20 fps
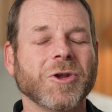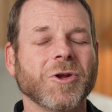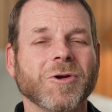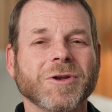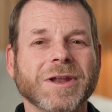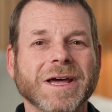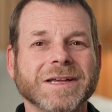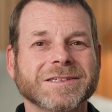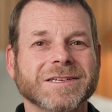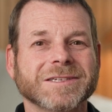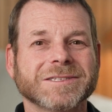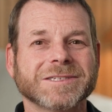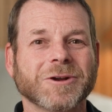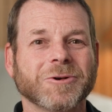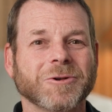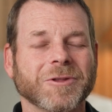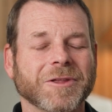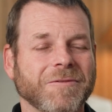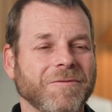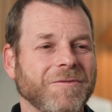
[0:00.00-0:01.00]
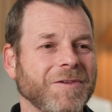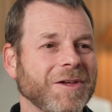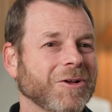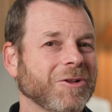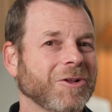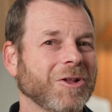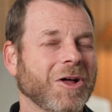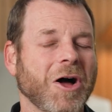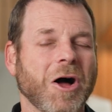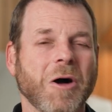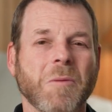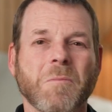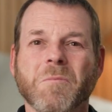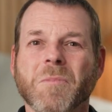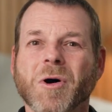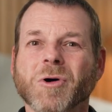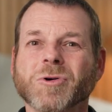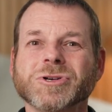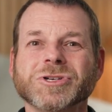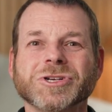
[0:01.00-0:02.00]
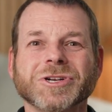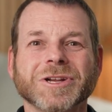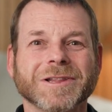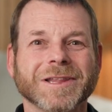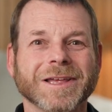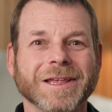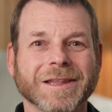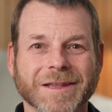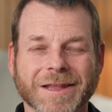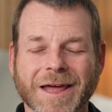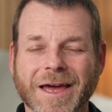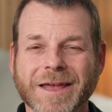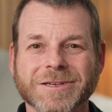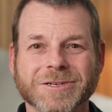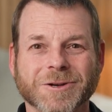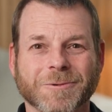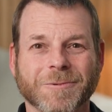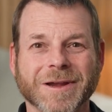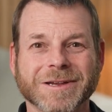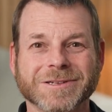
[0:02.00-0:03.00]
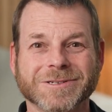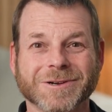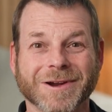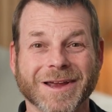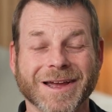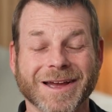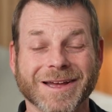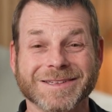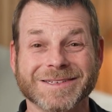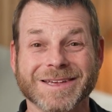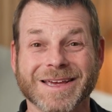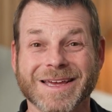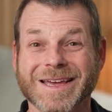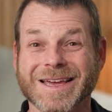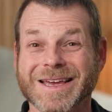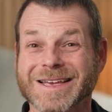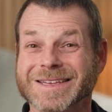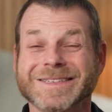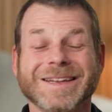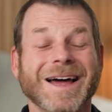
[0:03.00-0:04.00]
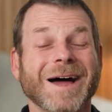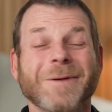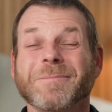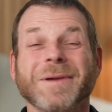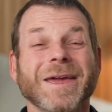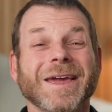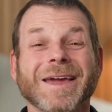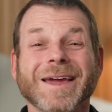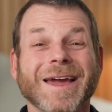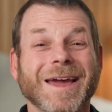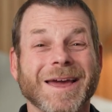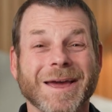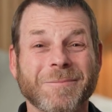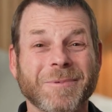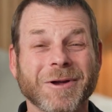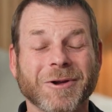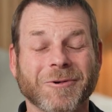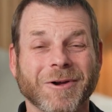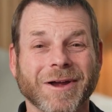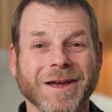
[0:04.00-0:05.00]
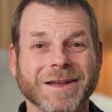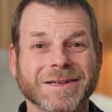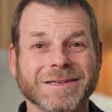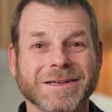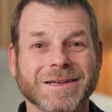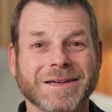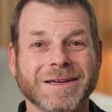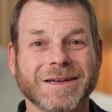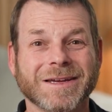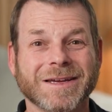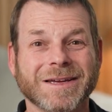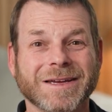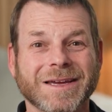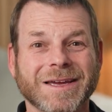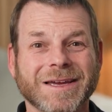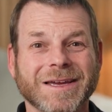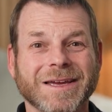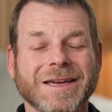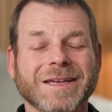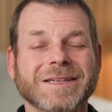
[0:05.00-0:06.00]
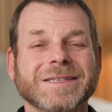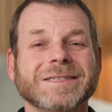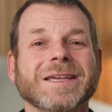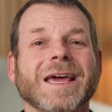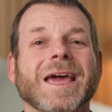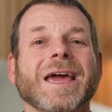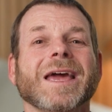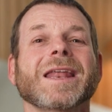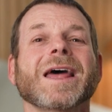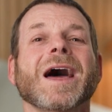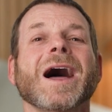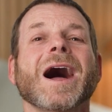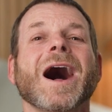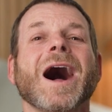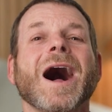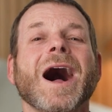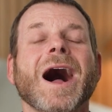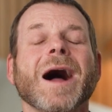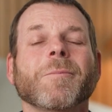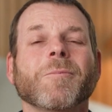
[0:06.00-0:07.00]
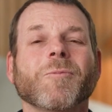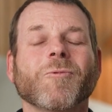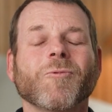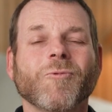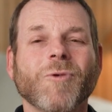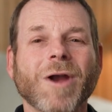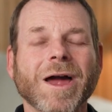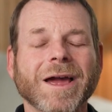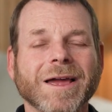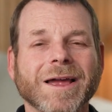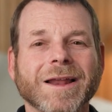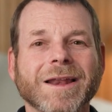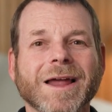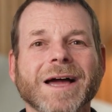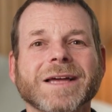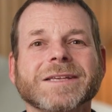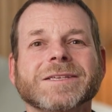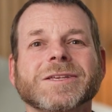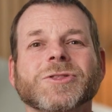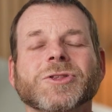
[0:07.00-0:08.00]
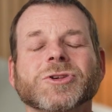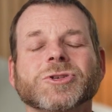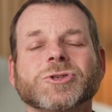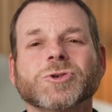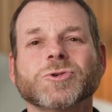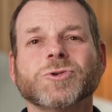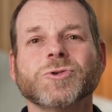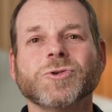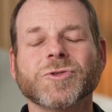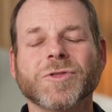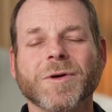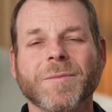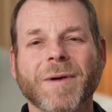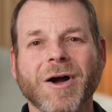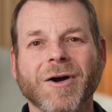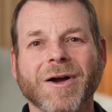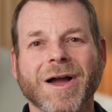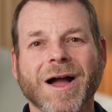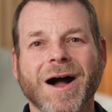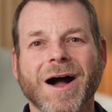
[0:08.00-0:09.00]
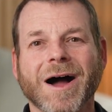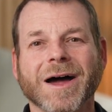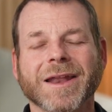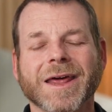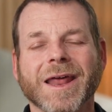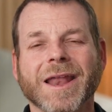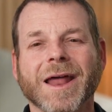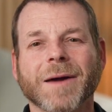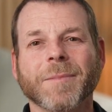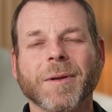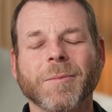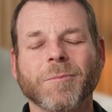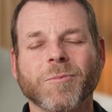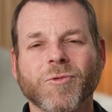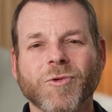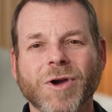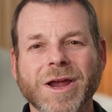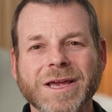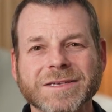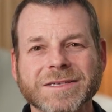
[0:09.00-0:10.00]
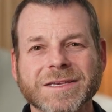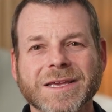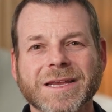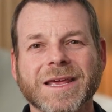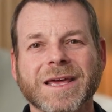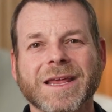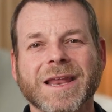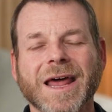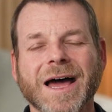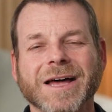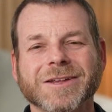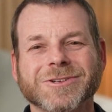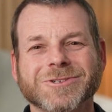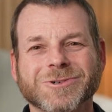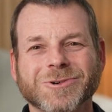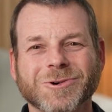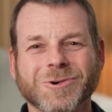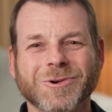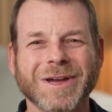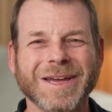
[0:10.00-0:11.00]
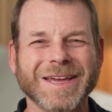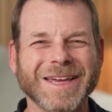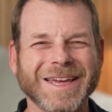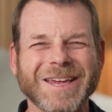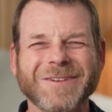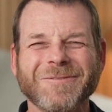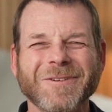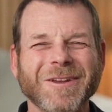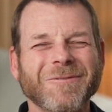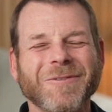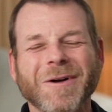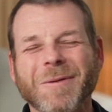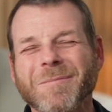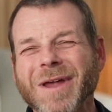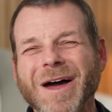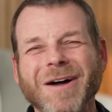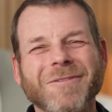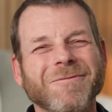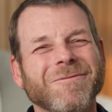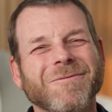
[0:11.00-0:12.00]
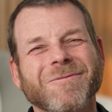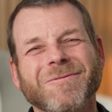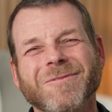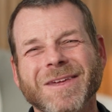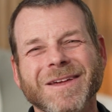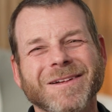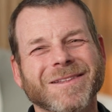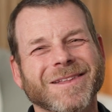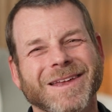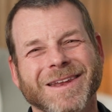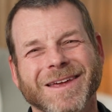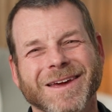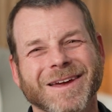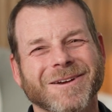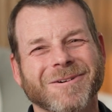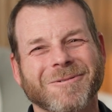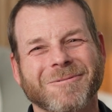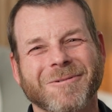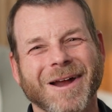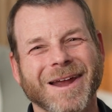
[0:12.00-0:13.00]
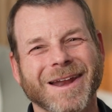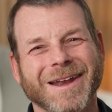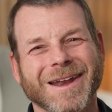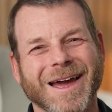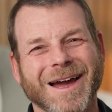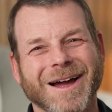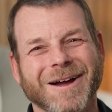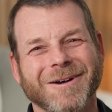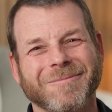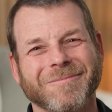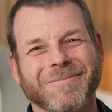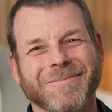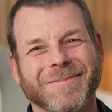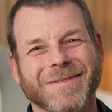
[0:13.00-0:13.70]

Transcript: don't necessarily feel emotionally led to raise your hands is not being a hypocrite. It's saying, I'm recognizing this truth about God and I'm embracing it as true, even if I'm not feeling it right now.